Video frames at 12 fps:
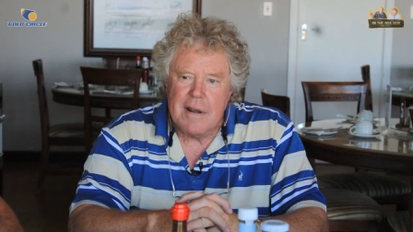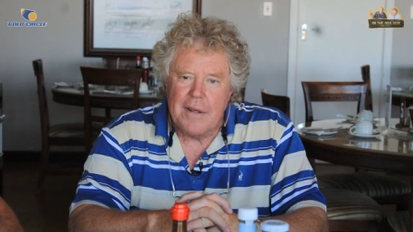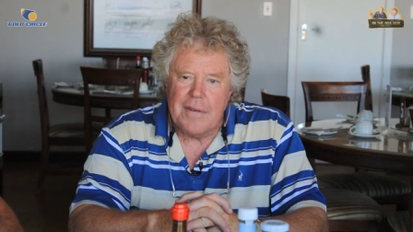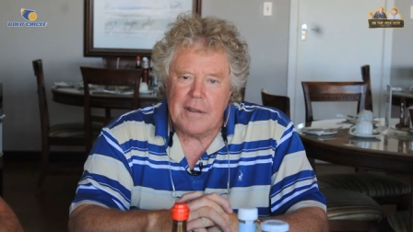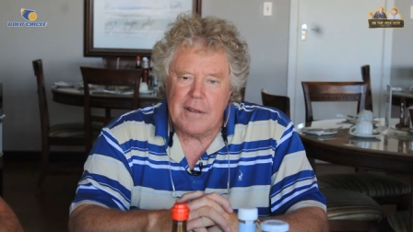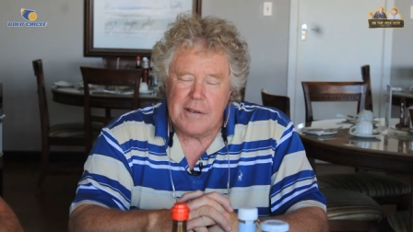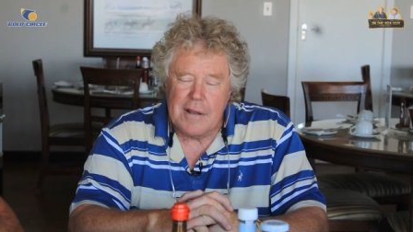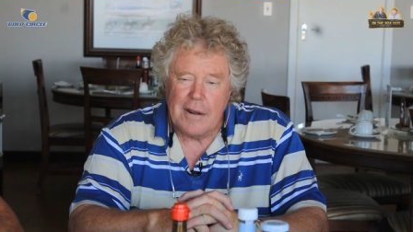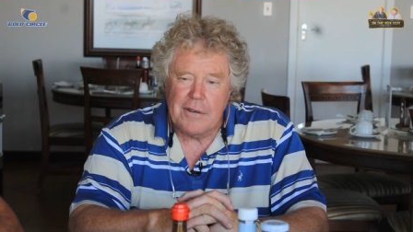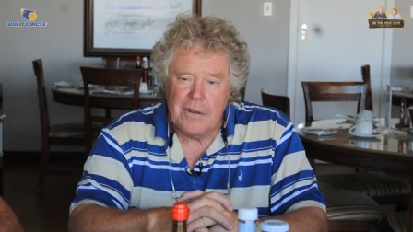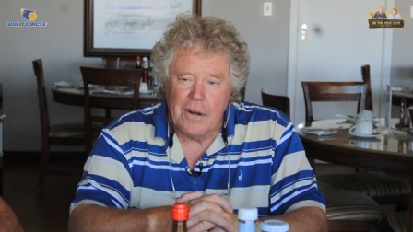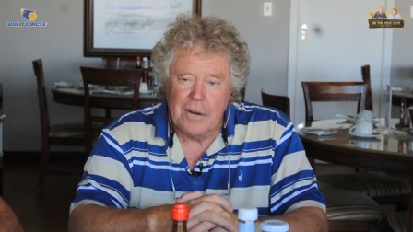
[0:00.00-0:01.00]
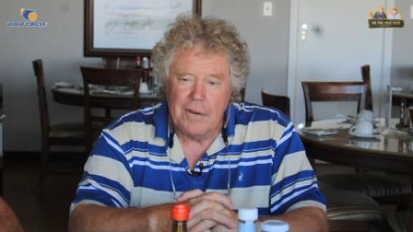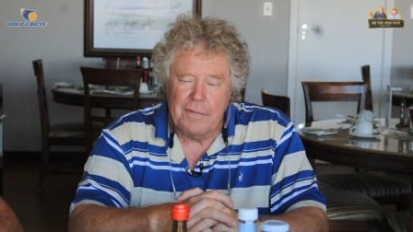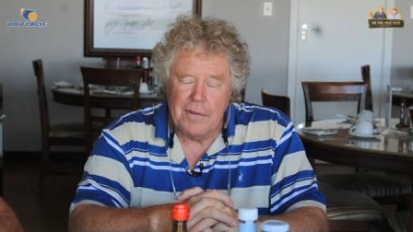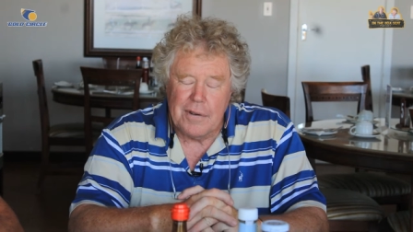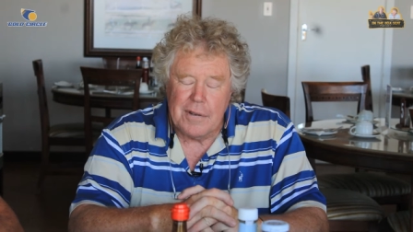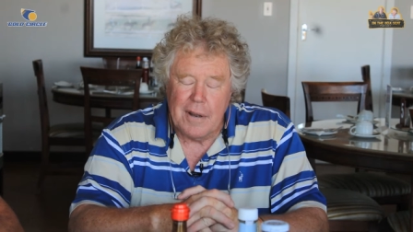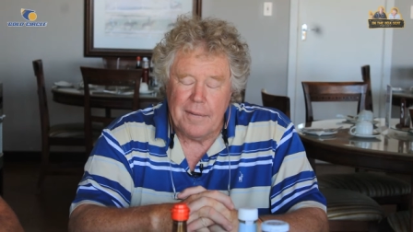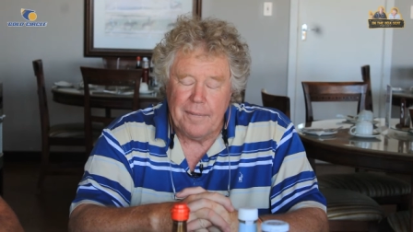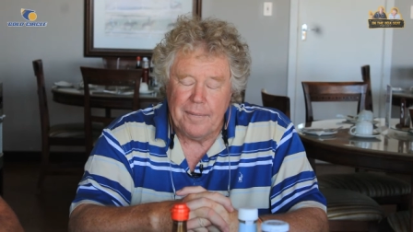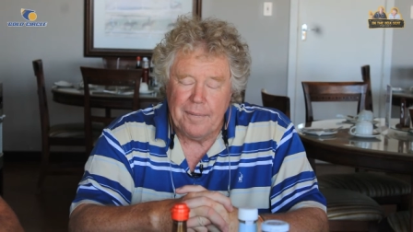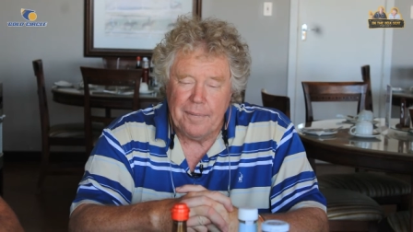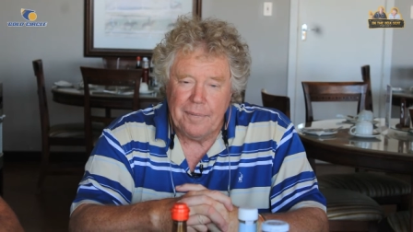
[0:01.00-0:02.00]
I think the Eh?
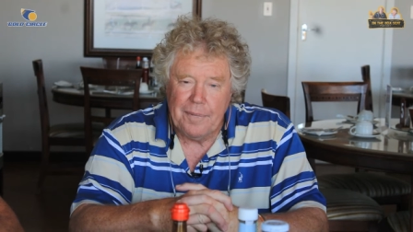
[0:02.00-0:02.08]
Sure.